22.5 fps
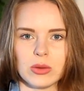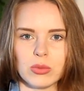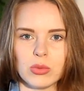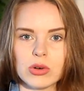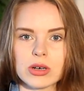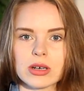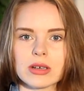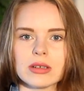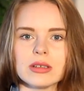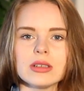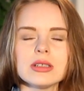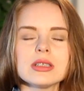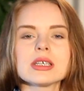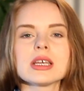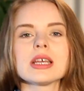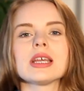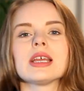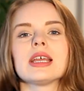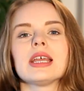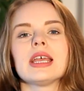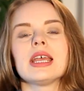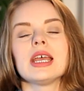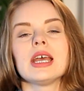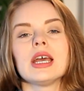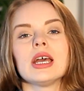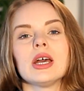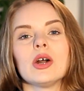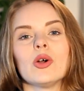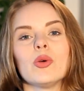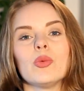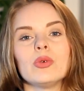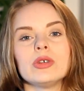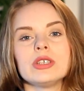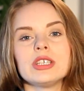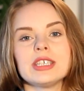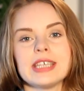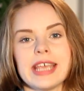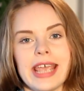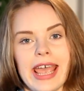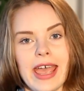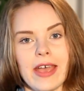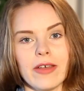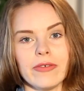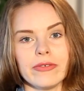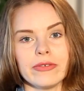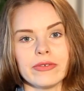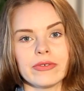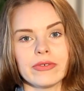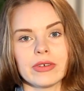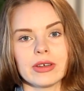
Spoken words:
world would have